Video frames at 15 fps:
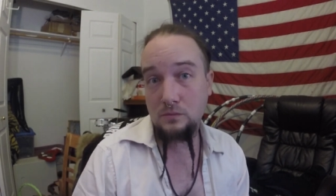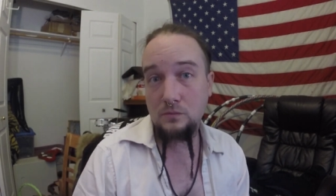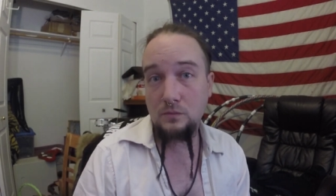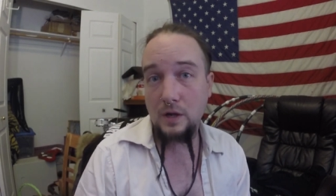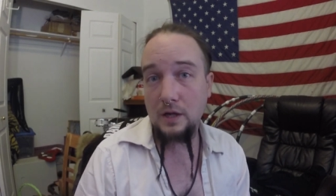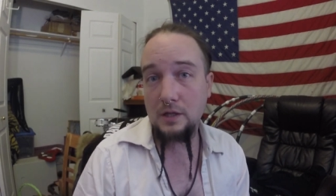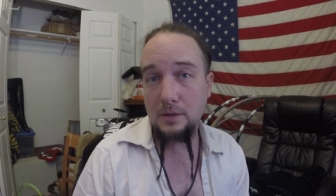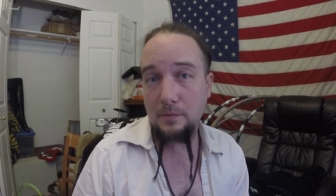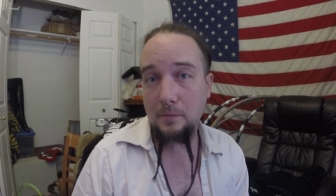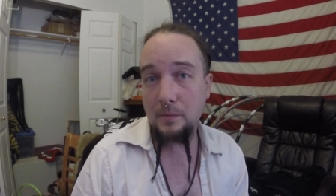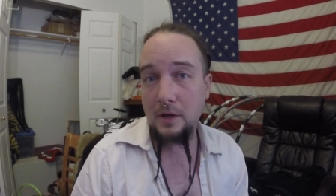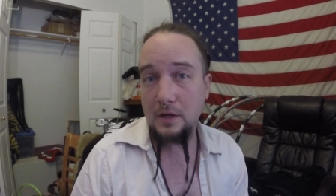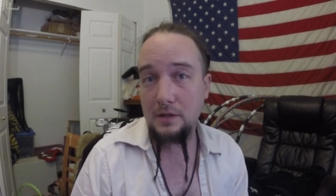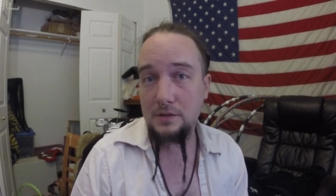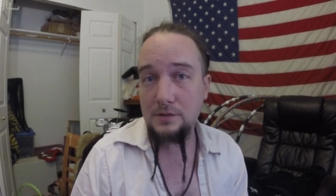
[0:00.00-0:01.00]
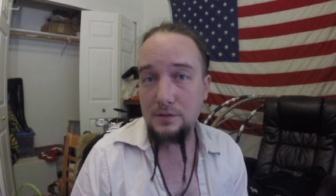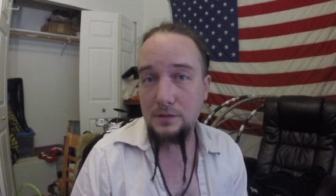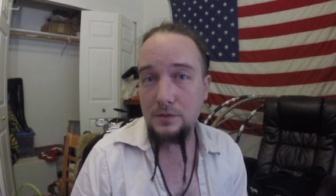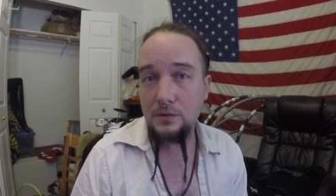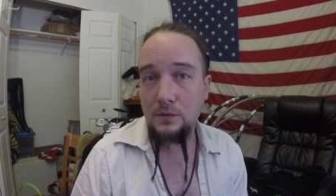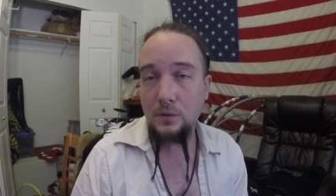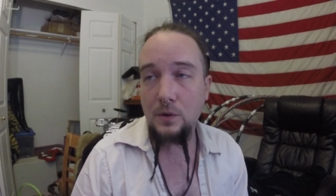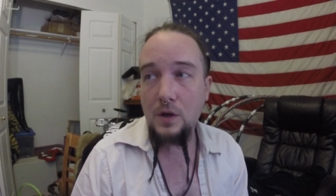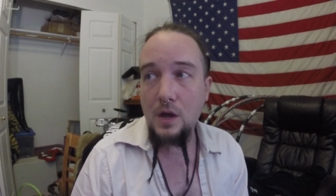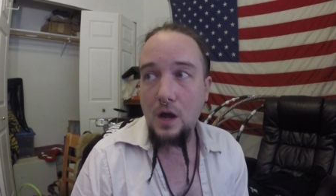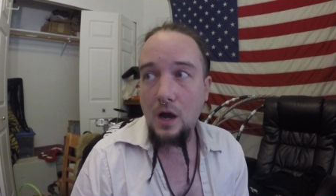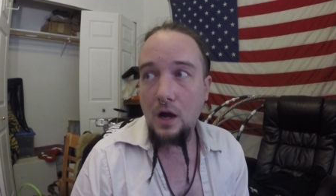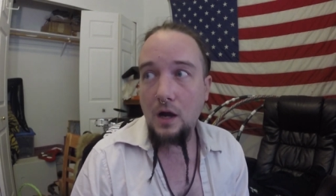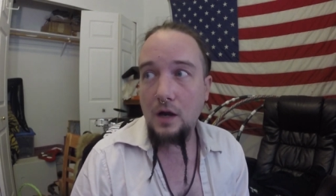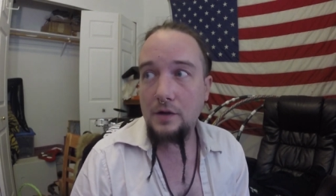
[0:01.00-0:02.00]
riled up about it too,
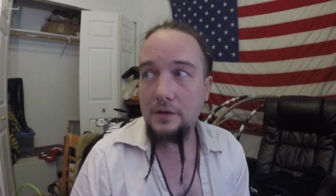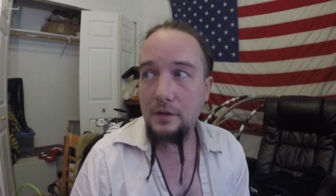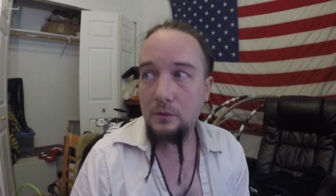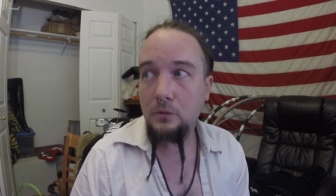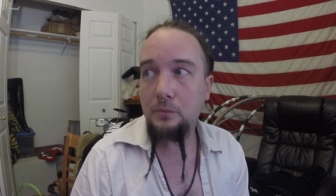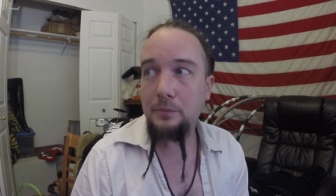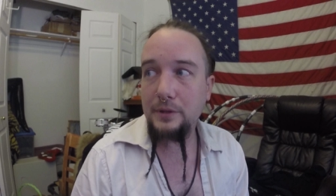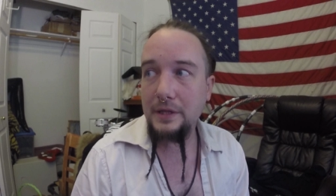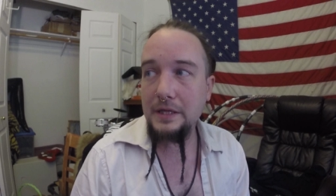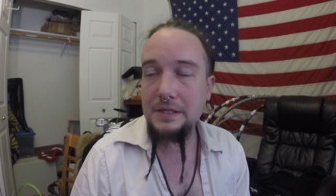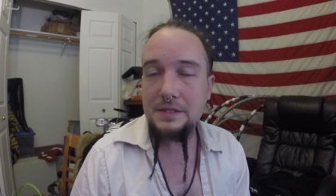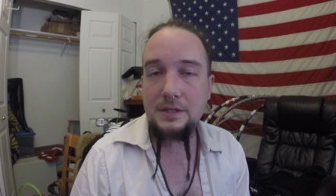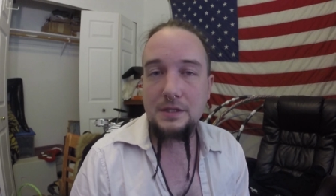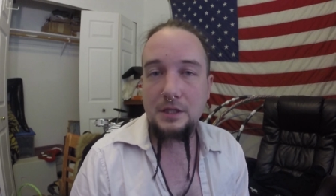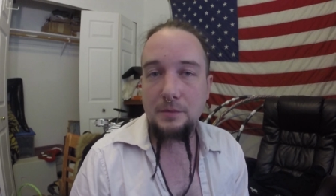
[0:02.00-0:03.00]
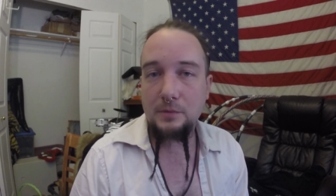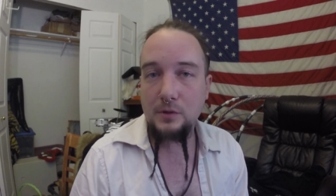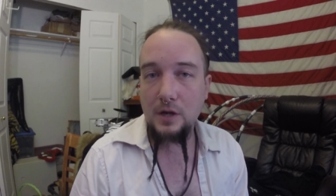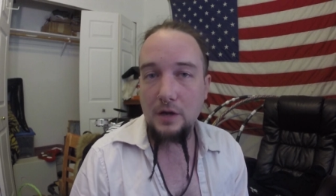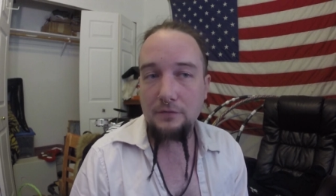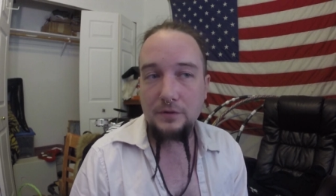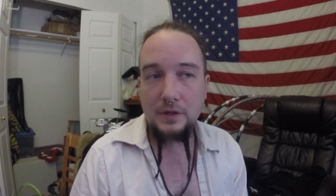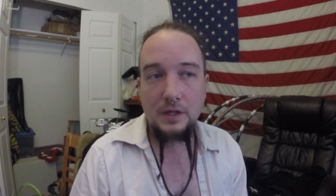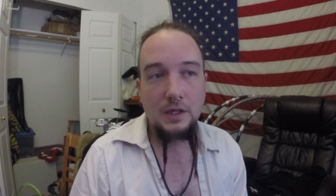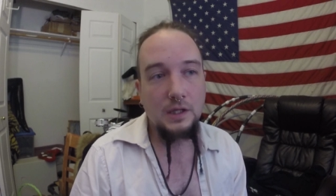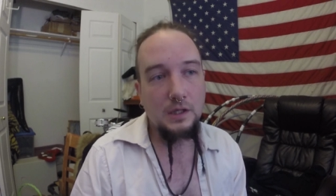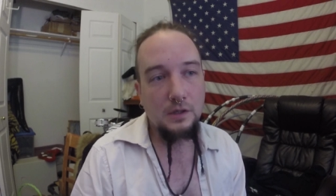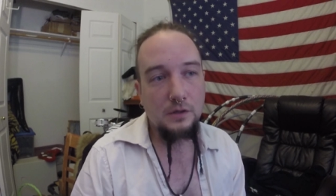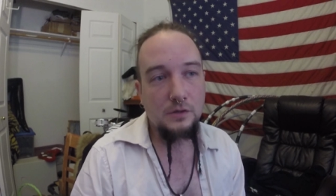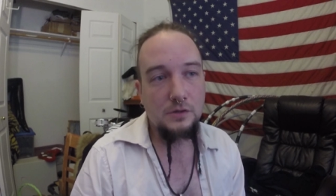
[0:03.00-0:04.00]
they will play to the demographic. And
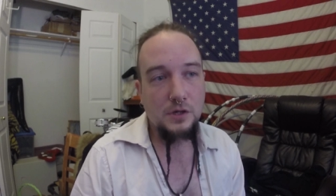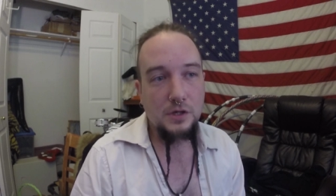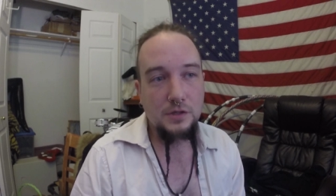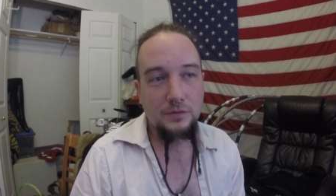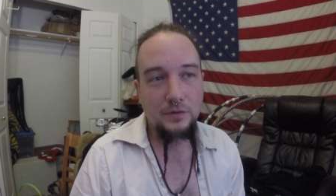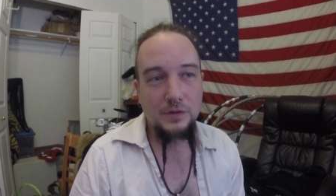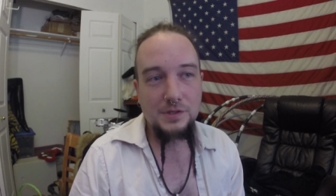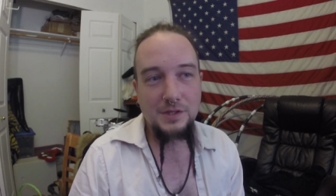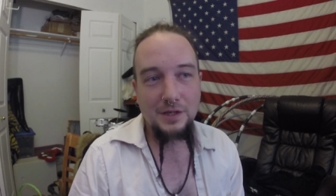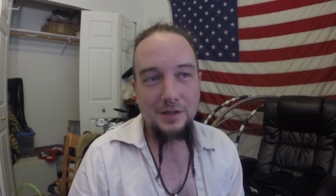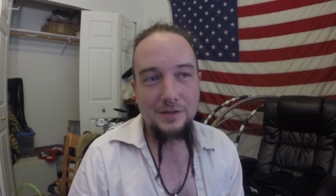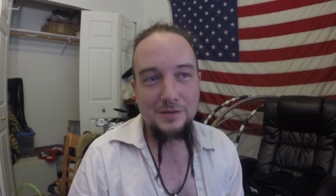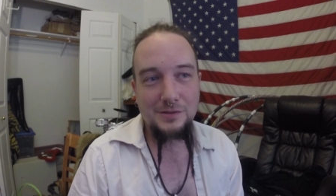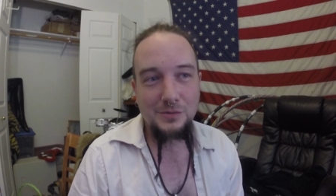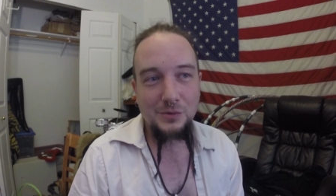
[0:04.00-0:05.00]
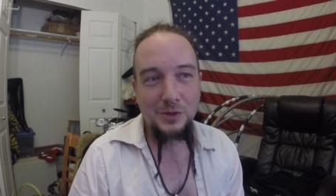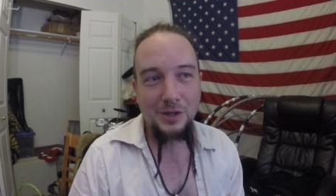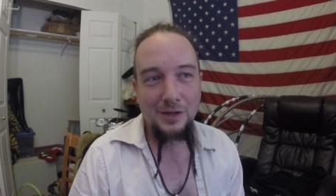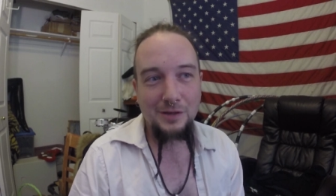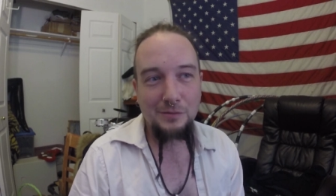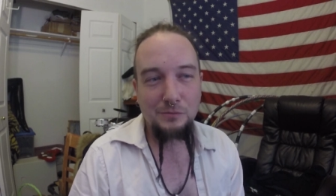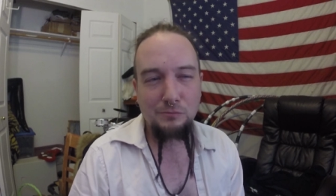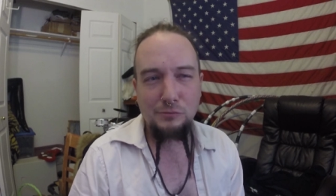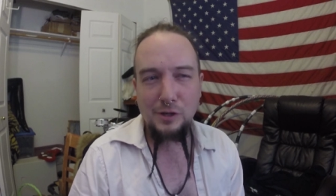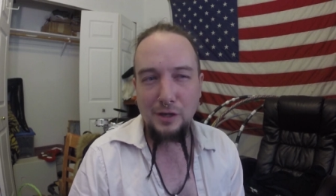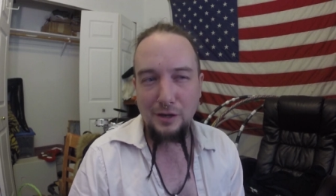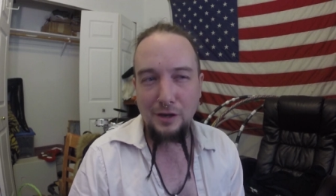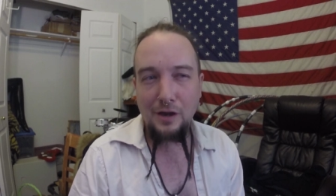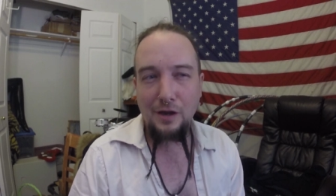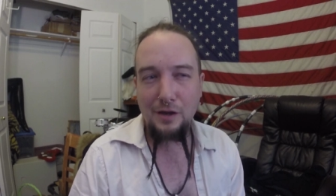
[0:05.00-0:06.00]
here Josh Feuerstein is doing it
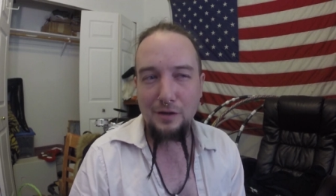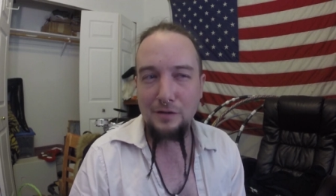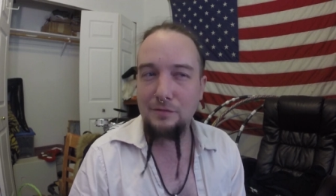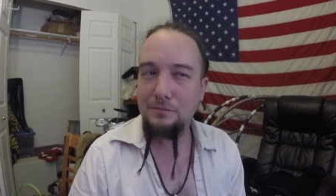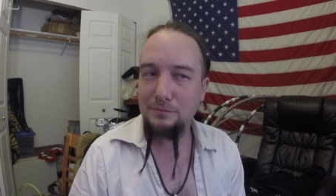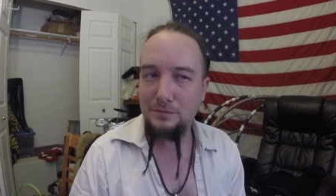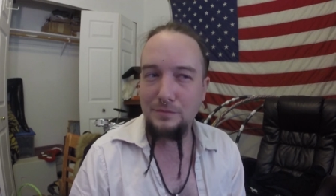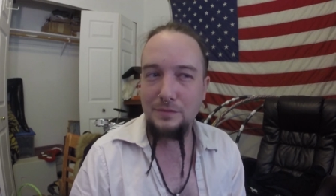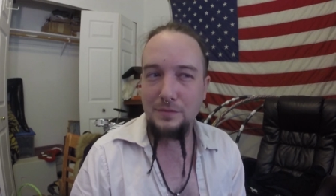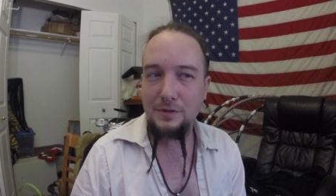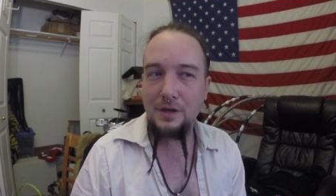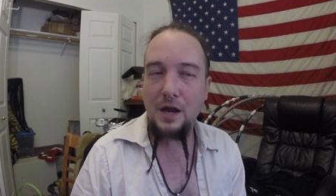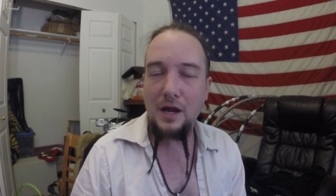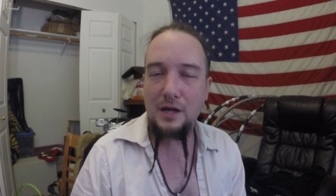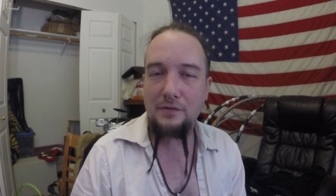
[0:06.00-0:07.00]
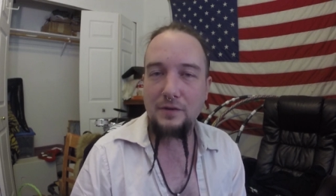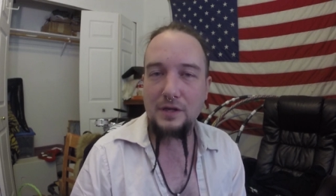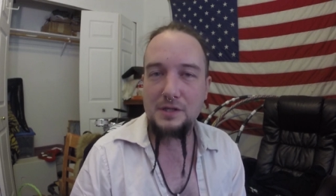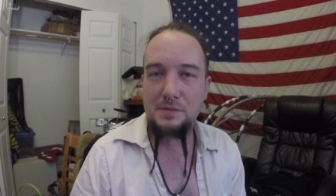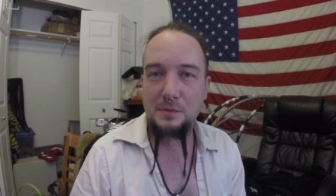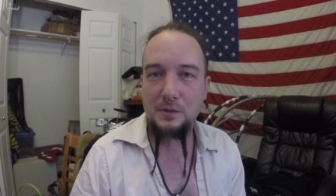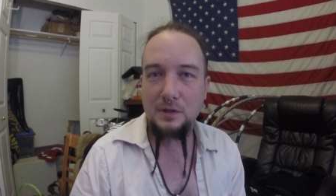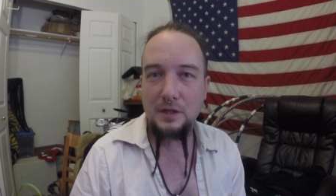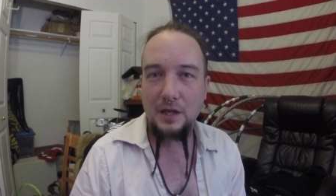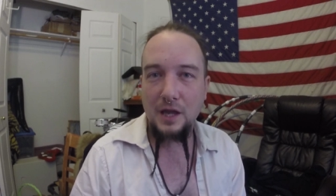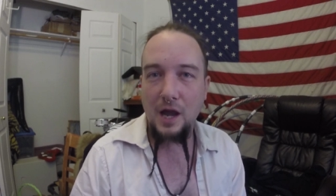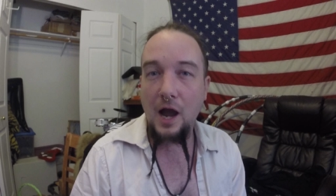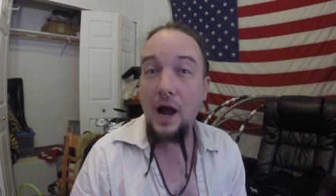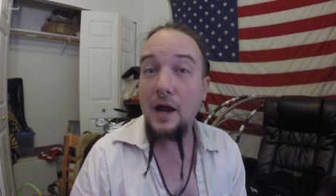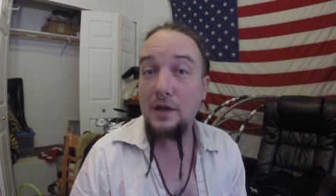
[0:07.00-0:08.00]
kind of expertly.
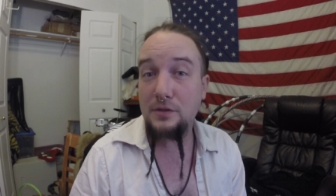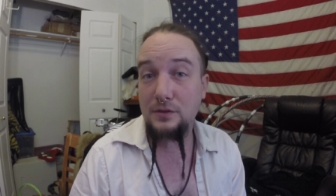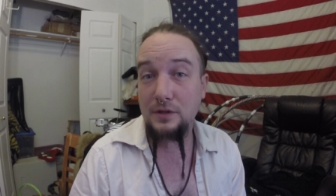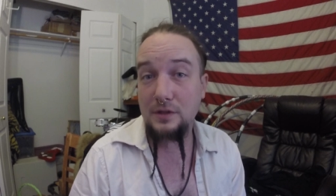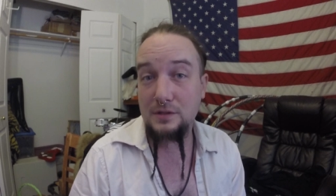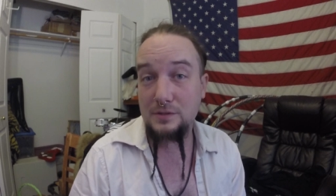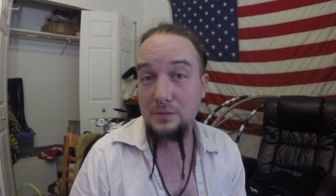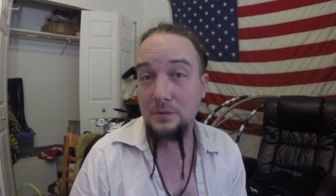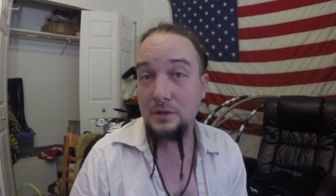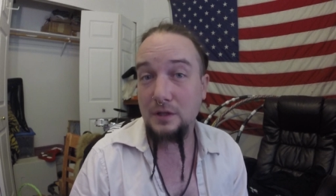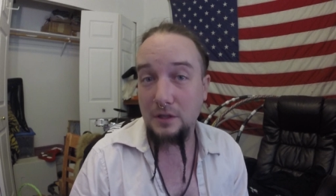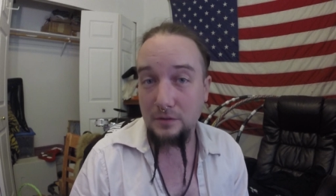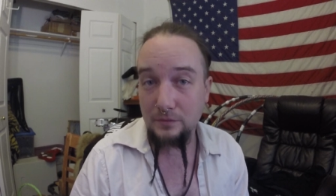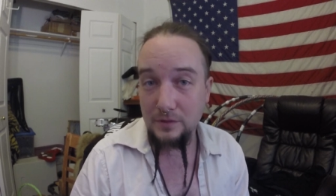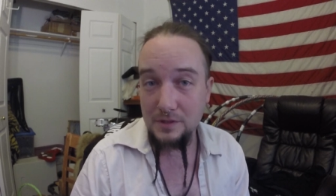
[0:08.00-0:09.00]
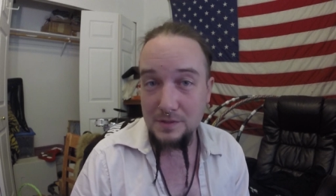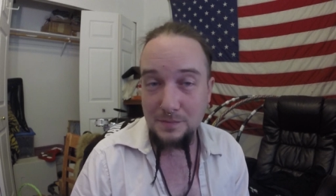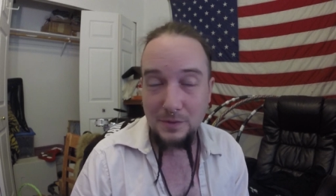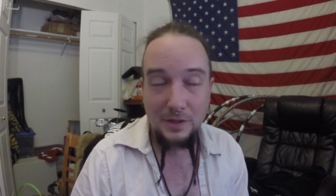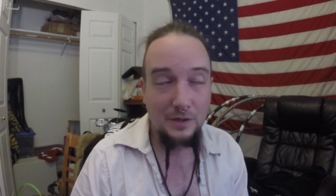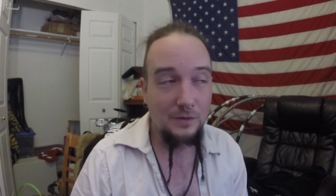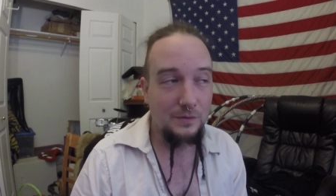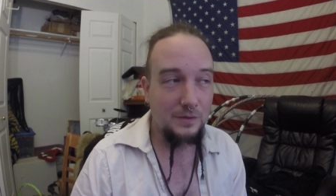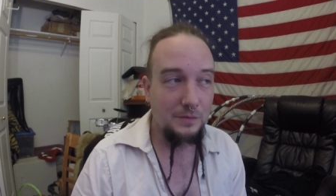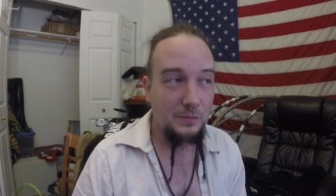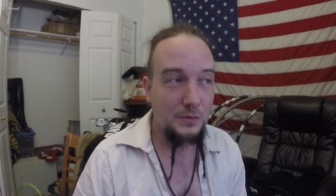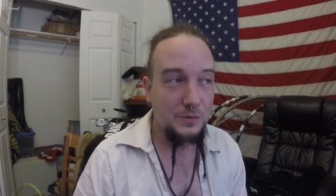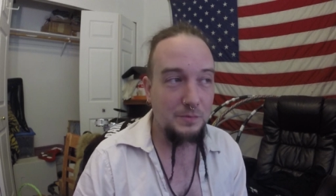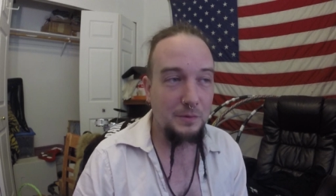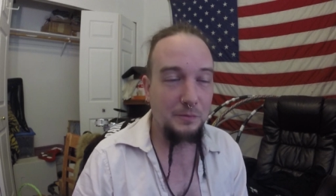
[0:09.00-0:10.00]
I think it's really obvious, but I don't think
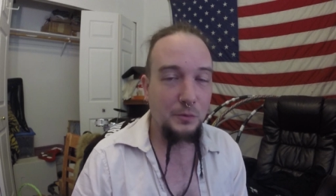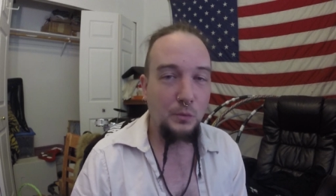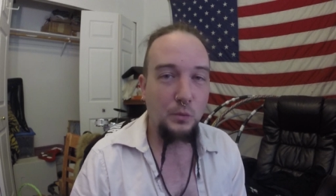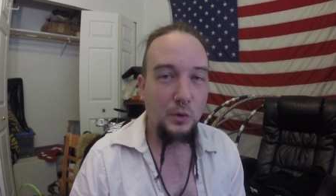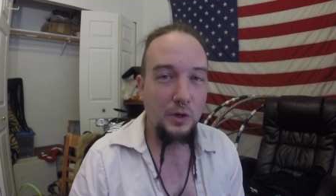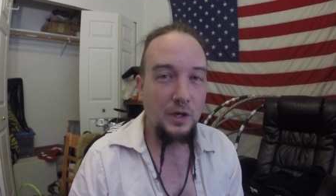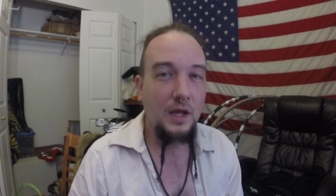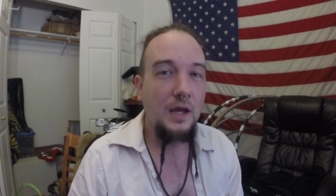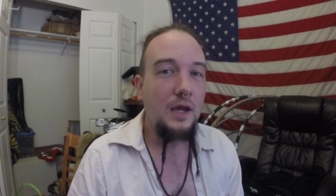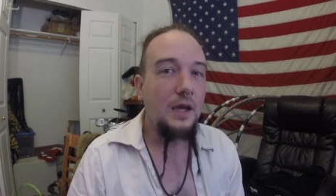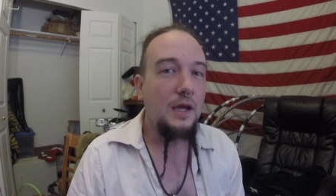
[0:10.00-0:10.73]
most people would.